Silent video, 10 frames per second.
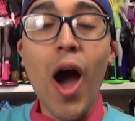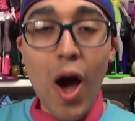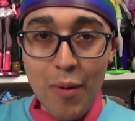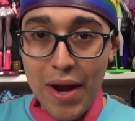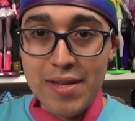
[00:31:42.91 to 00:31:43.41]

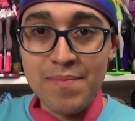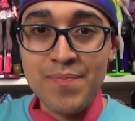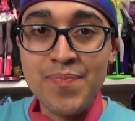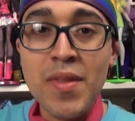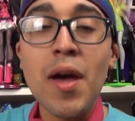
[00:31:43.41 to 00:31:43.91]
All right.
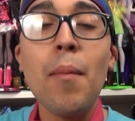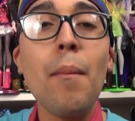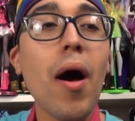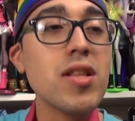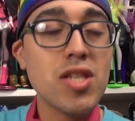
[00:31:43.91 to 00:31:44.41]

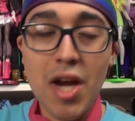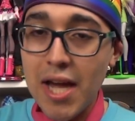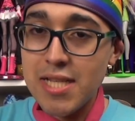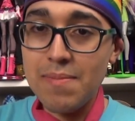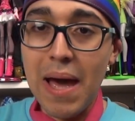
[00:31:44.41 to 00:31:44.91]
Monster
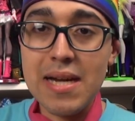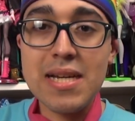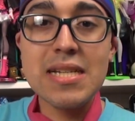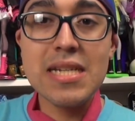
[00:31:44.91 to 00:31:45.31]
High is back.